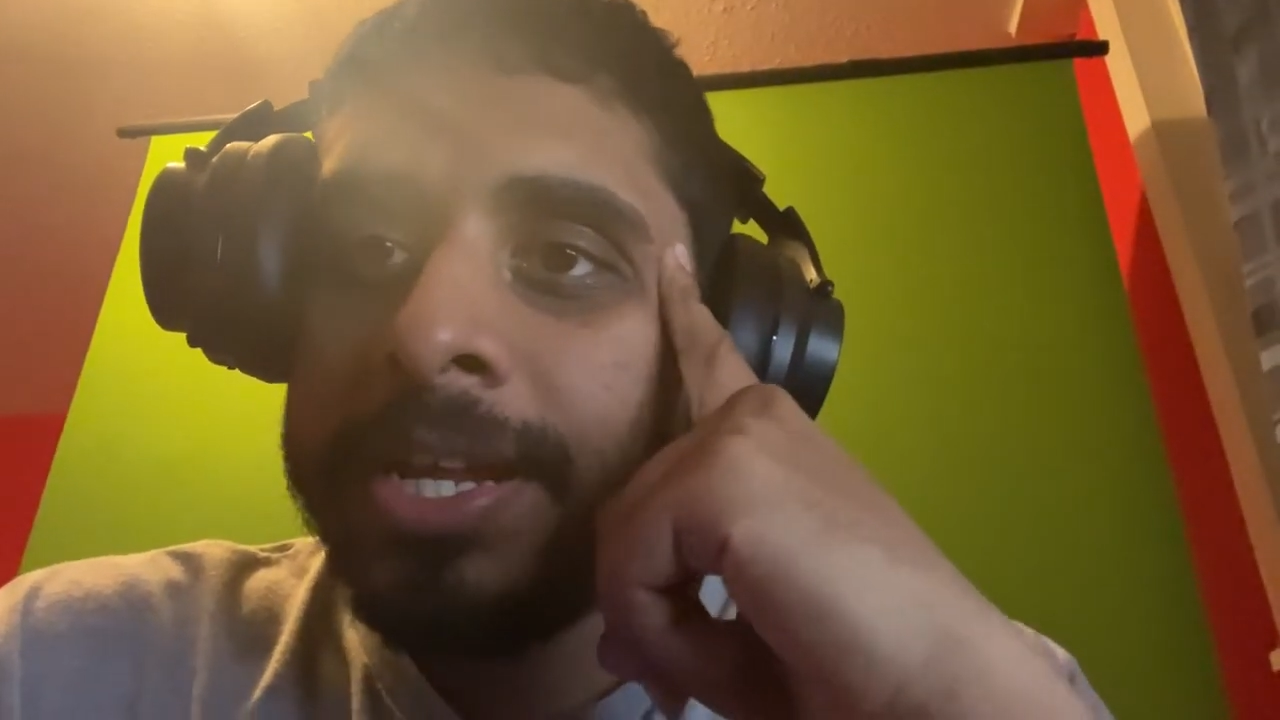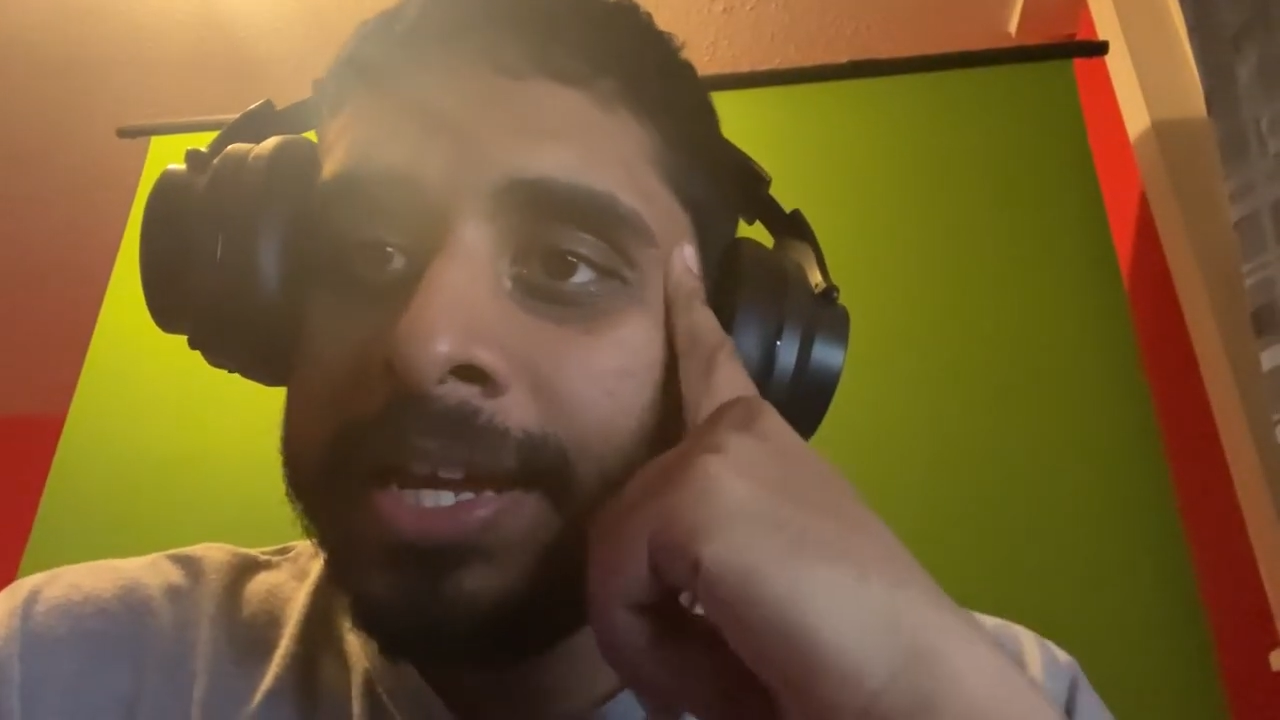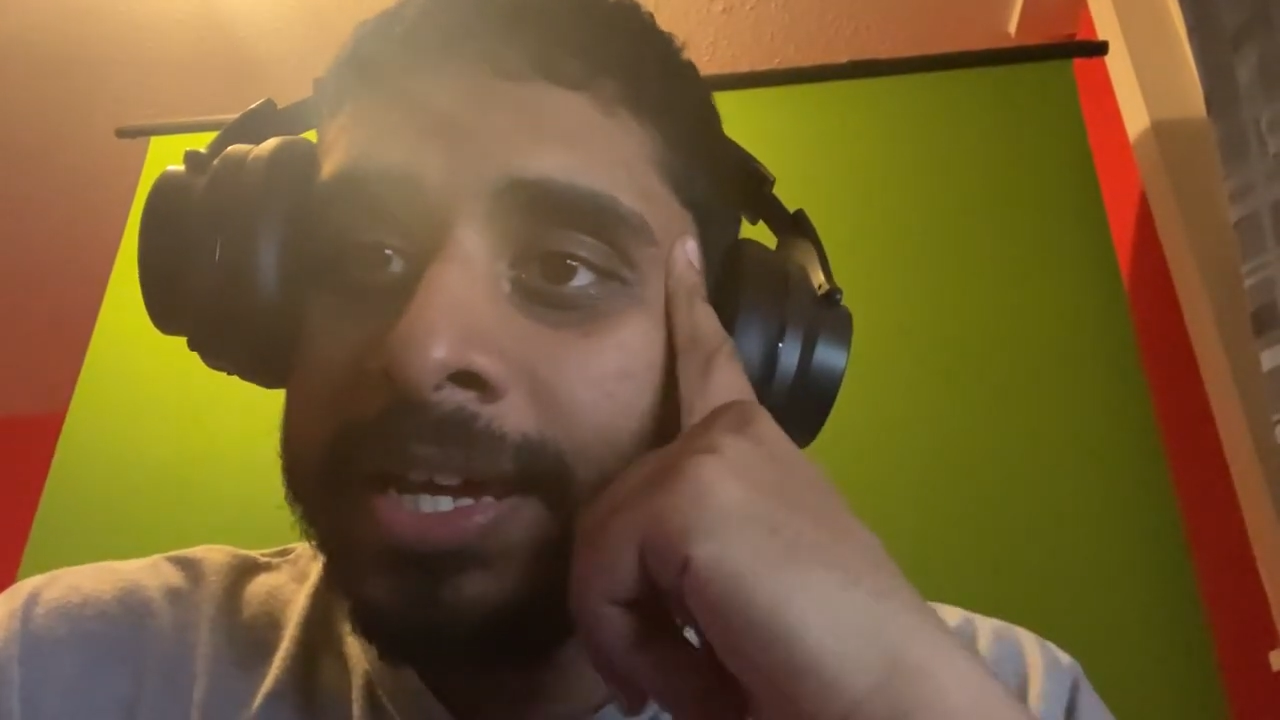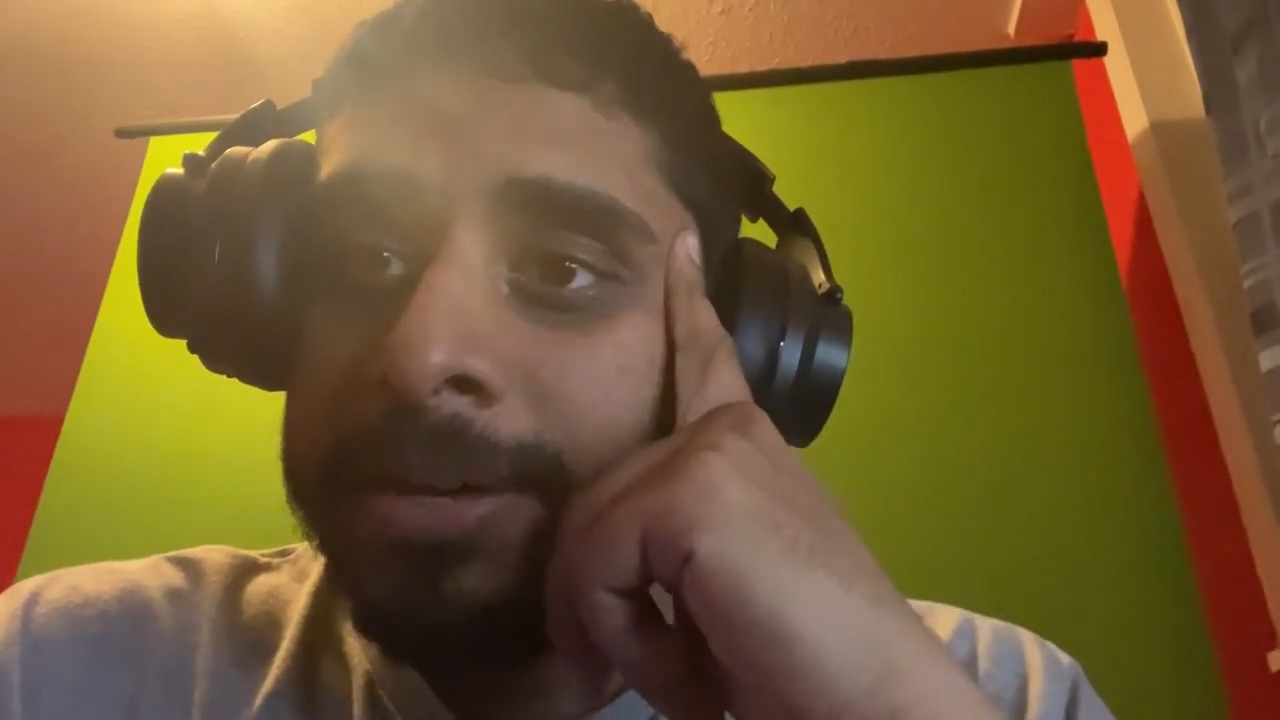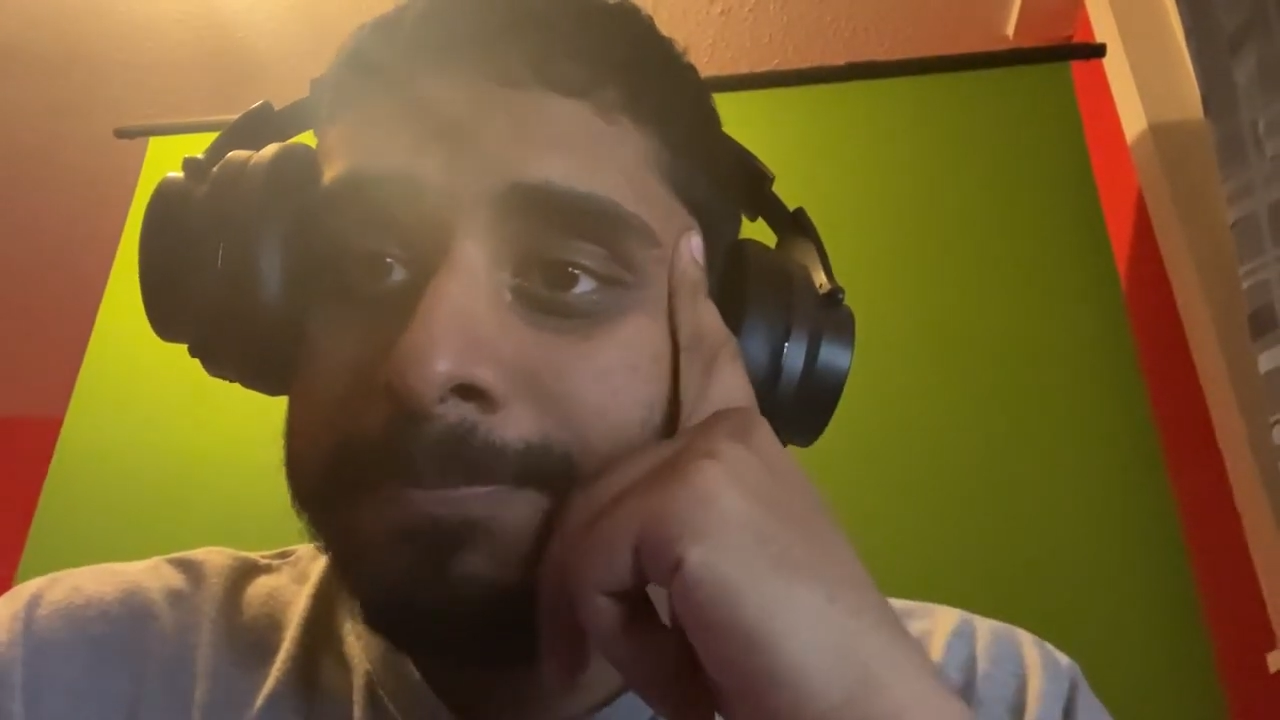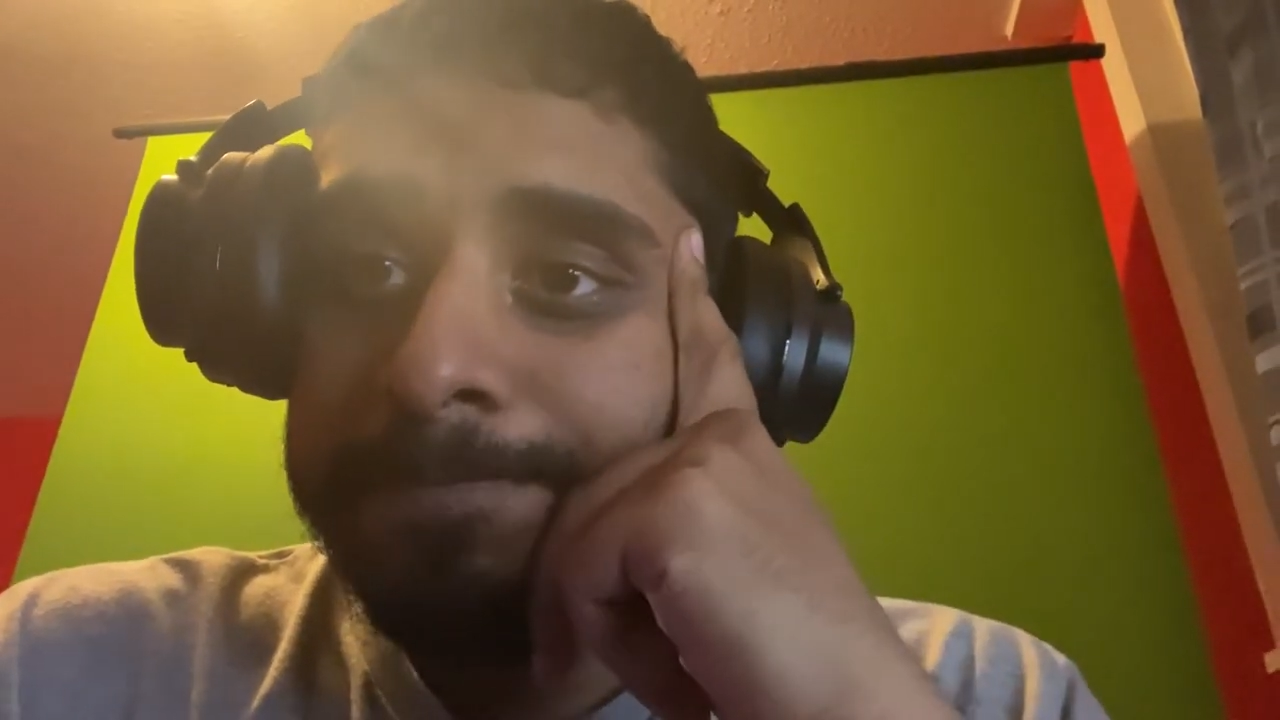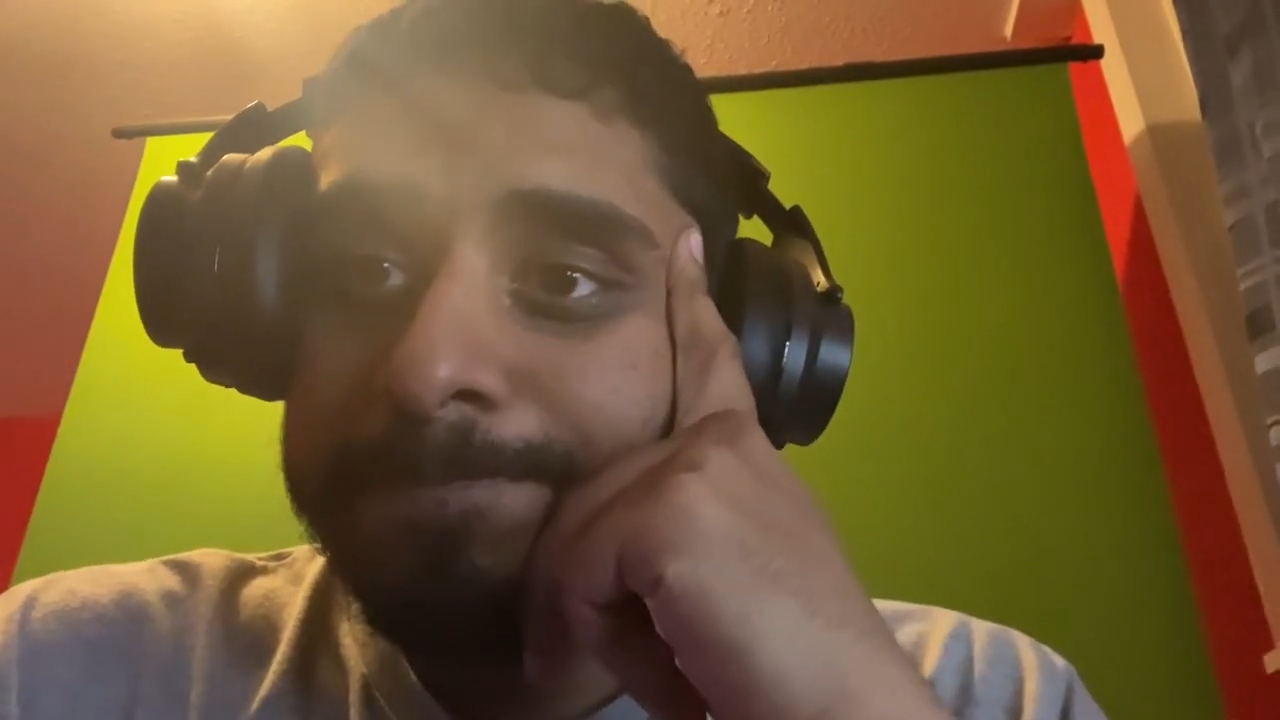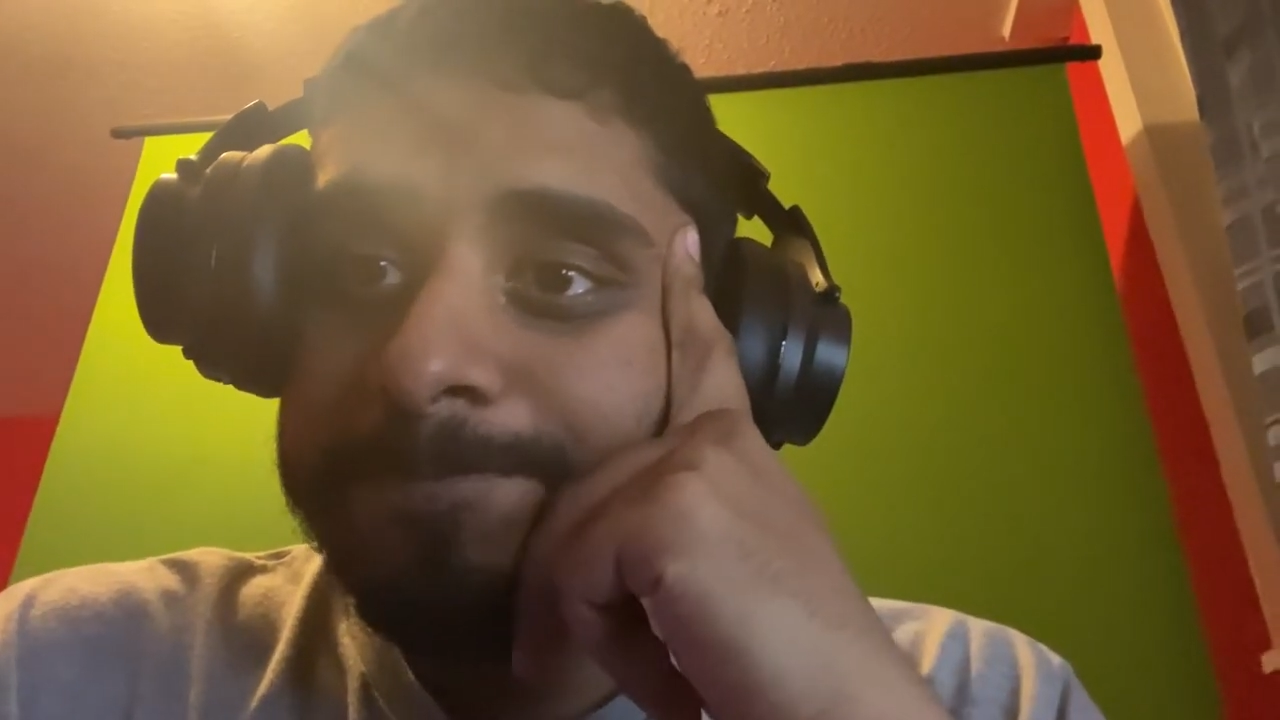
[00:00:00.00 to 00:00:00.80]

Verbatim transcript: a.m.